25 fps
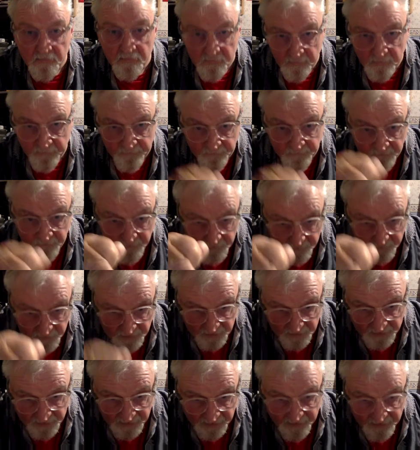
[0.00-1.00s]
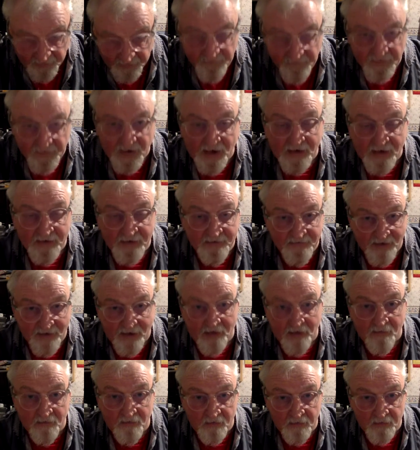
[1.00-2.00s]
So you click the
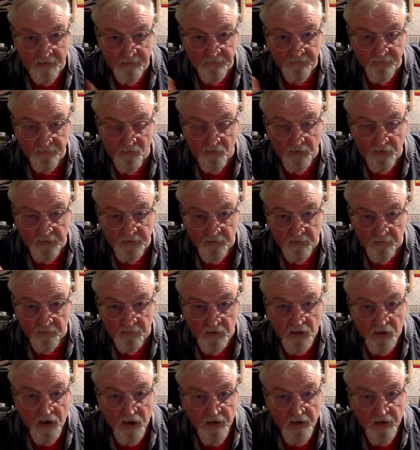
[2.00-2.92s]
8-hour cycle.